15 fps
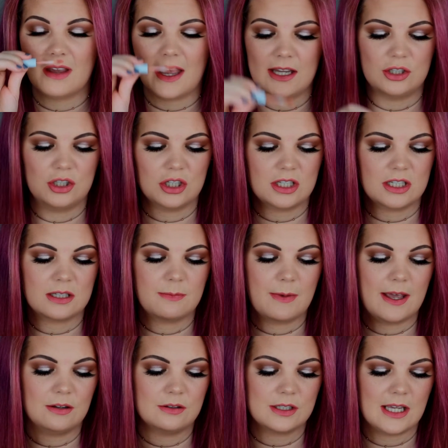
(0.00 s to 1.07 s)
It
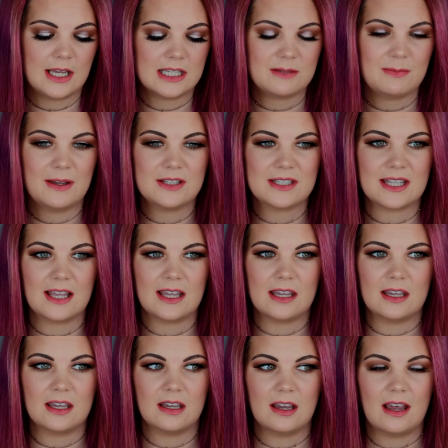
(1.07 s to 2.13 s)
smells
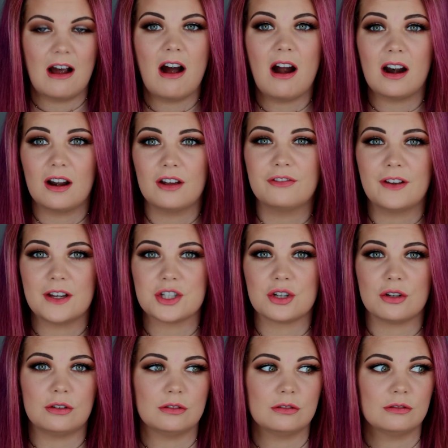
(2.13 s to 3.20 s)
like
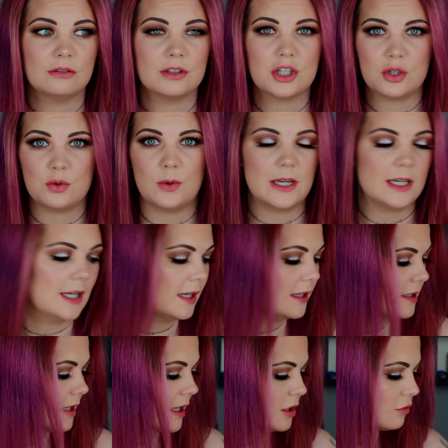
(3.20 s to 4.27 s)
artificial
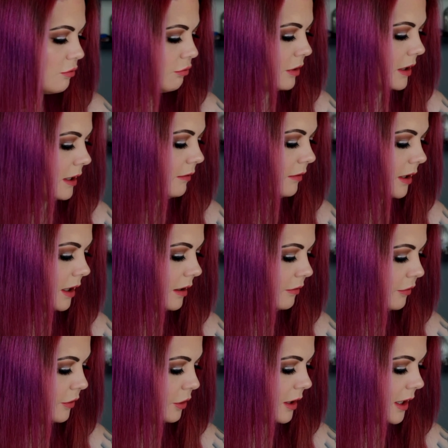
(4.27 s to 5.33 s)
sweetness. It's really, really
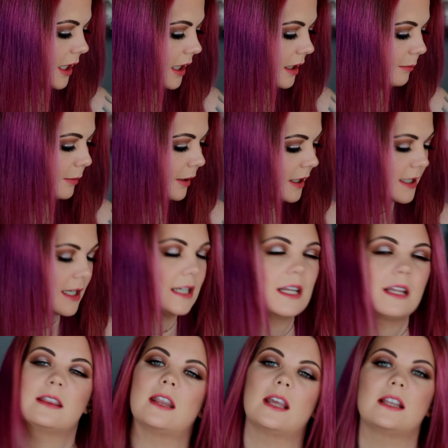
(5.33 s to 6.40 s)
infuriating, because I
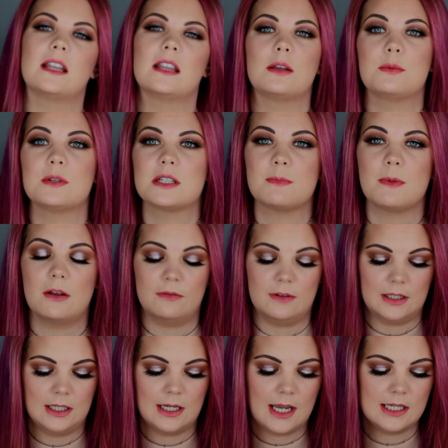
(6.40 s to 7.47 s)
did think that they would smell
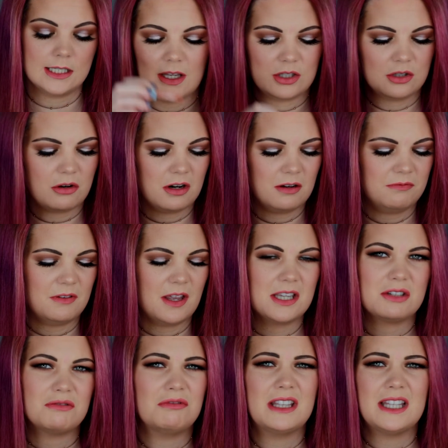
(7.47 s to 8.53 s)
really nice.
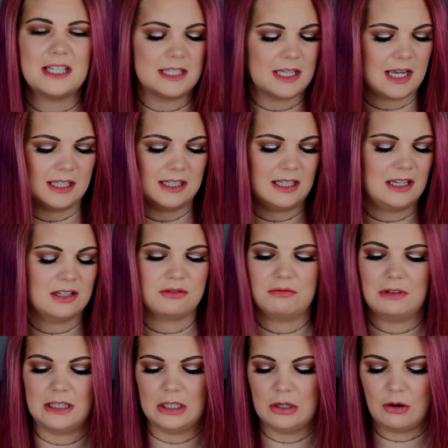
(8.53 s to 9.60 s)
It's really sickly. It's
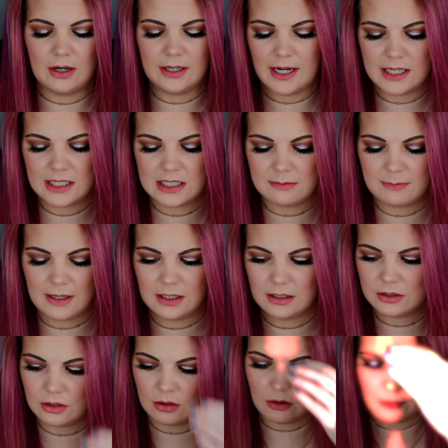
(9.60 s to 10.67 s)
really not a nice smell at all.